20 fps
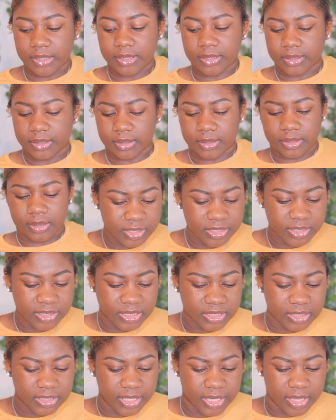this
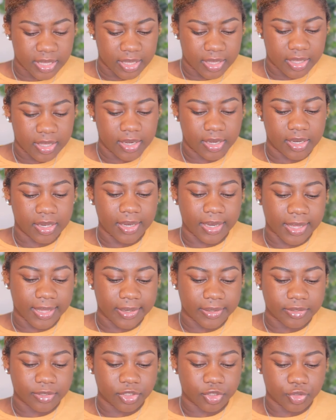Shein Lettuce